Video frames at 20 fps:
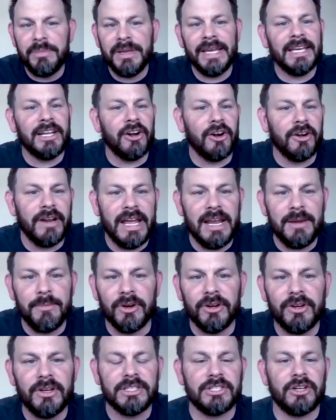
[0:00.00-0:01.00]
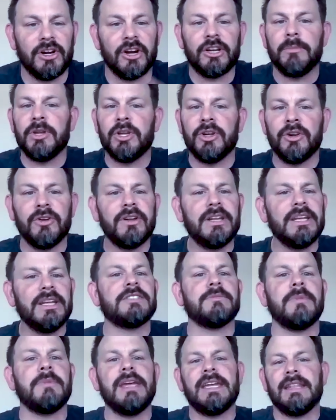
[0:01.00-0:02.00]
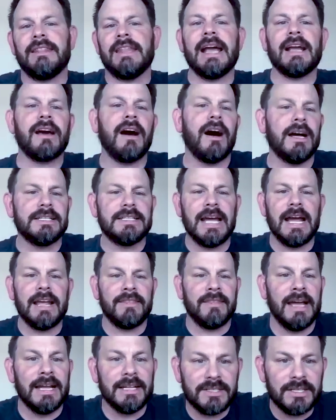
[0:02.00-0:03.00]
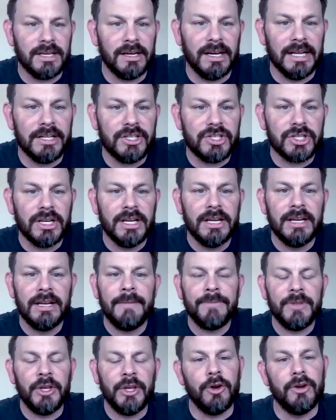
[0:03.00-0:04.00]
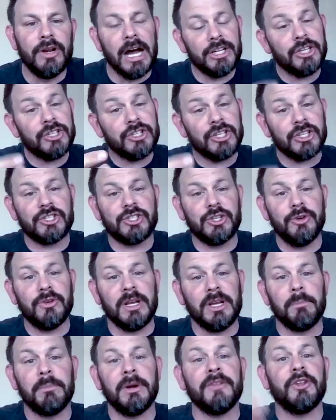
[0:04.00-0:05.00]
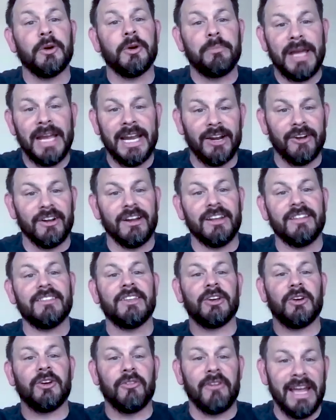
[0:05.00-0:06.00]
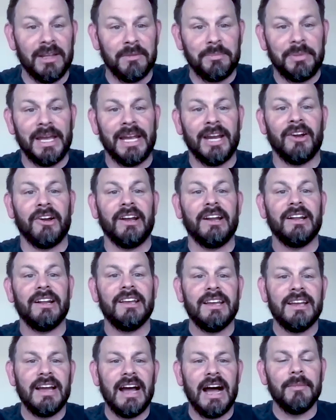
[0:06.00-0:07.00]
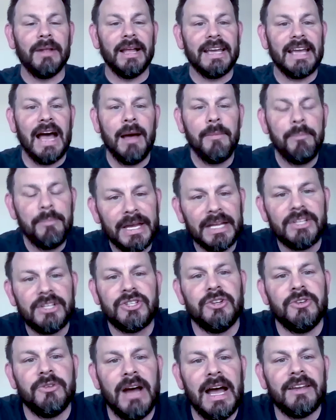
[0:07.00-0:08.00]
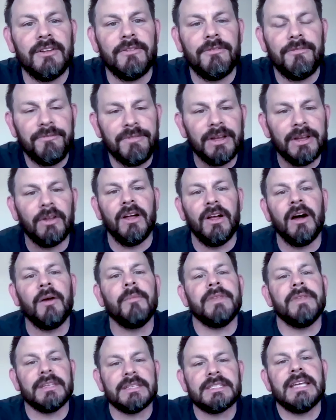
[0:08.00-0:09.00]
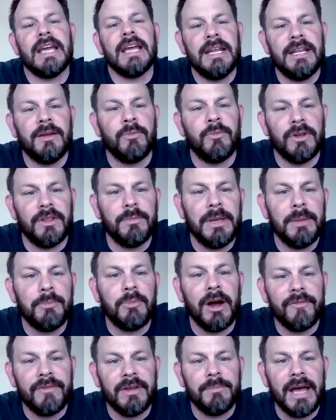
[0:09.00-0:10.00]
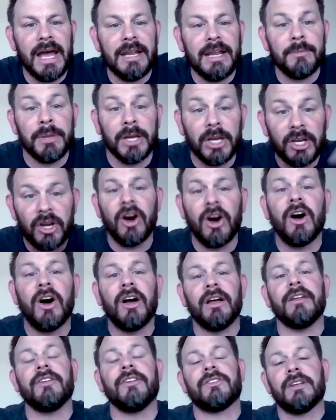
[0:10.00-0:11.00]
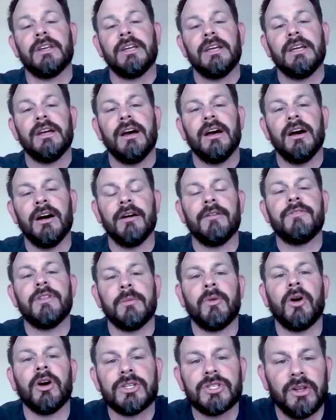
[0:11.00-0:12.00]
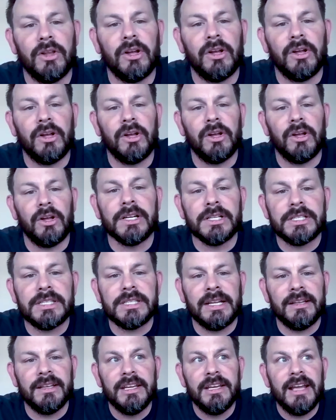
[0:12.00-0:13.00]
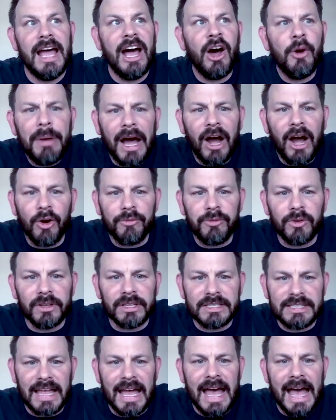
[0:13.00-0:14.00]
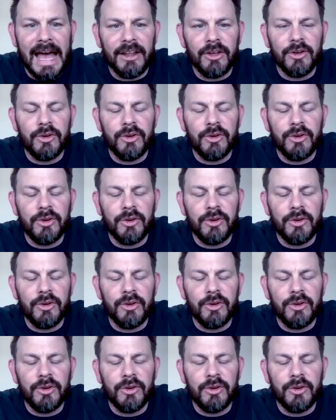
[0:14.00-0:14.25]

being in our neighborhoods and our communities, making that contact and that touch, you know, not just a student, but their parent, the grandparent. Mm-hmm. I'm like, I bet you I could fill up this stadium with the people I've impacted because of the martial arts. And how powerful is that?